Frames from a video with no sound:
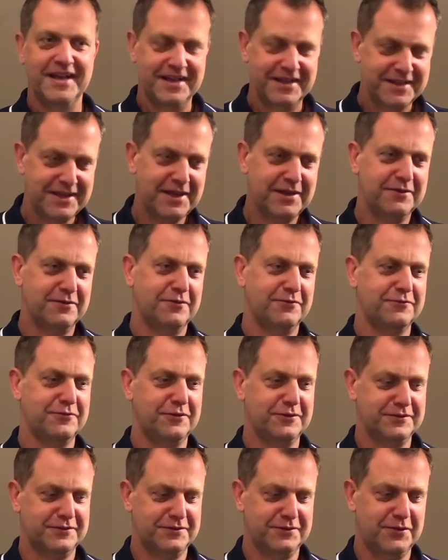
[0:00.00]
Yeah, of
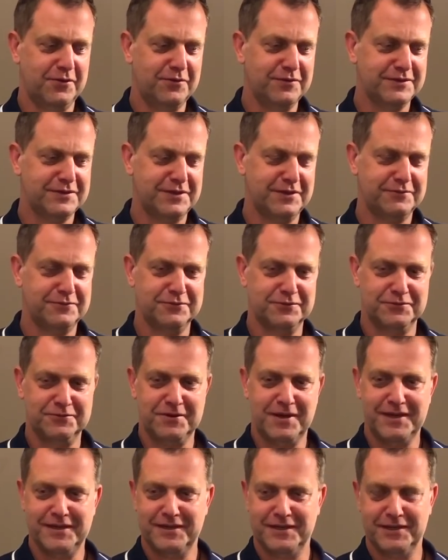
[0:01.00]
course. I always have to
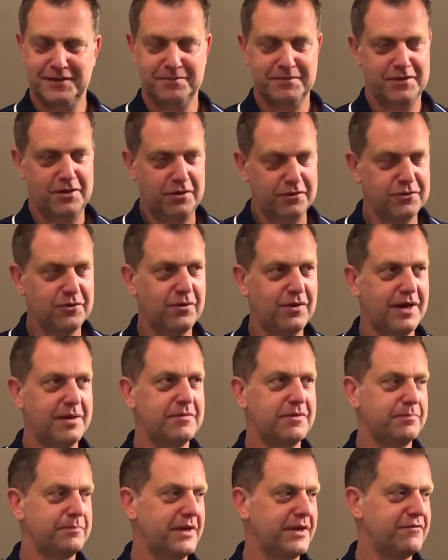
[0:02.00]
try a little bit. Although I'm
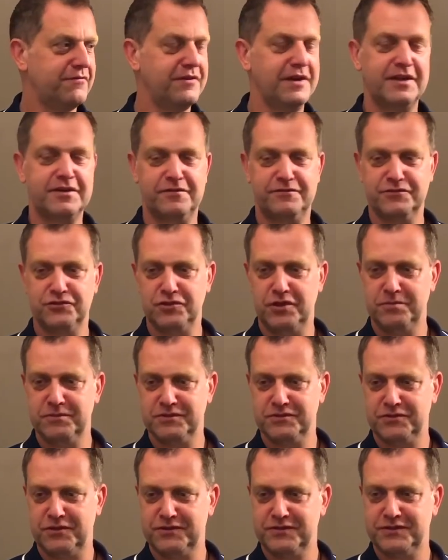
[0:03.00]
a big fan of German
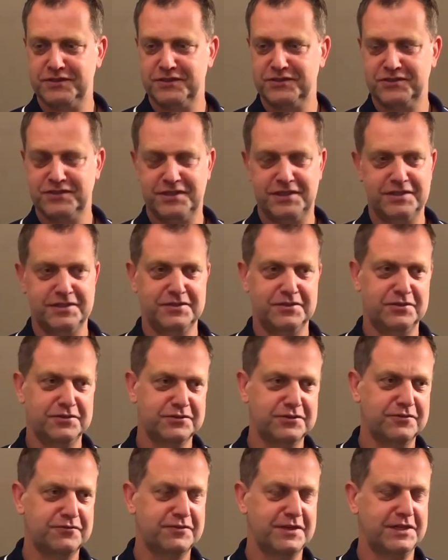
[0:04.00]
sausage and
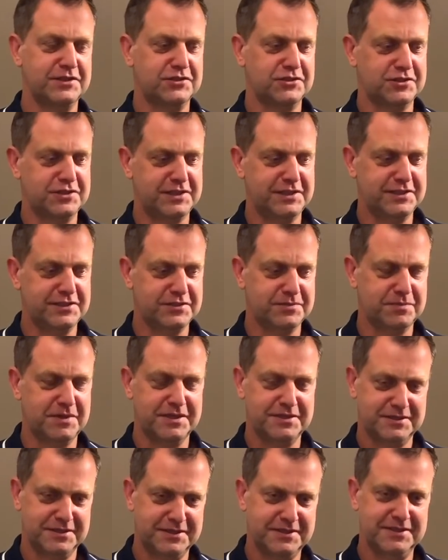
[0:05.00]
also French cheese,
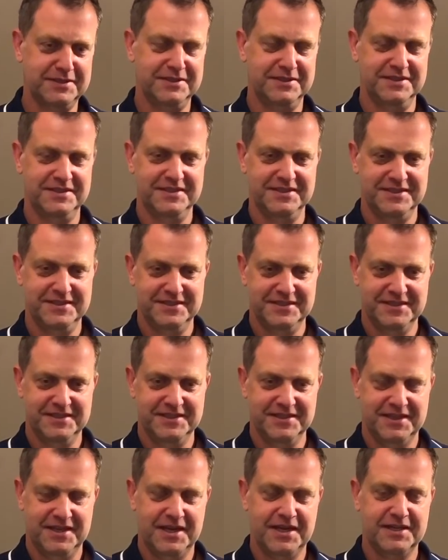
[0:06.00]
but
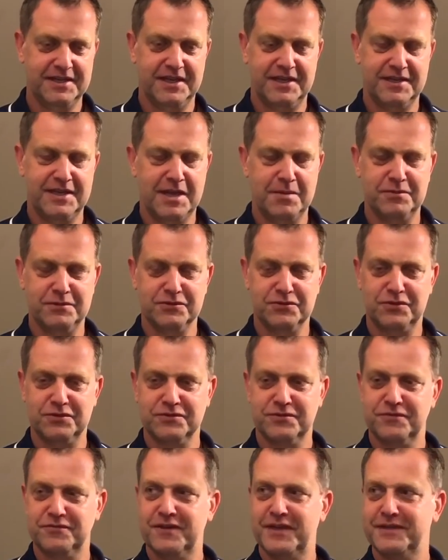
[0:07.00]
honey and ham is
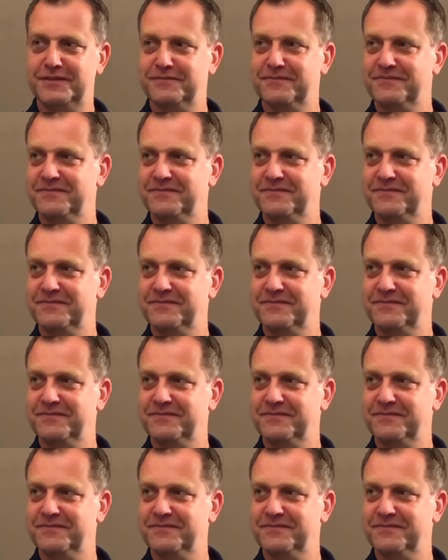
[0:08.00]
also fine.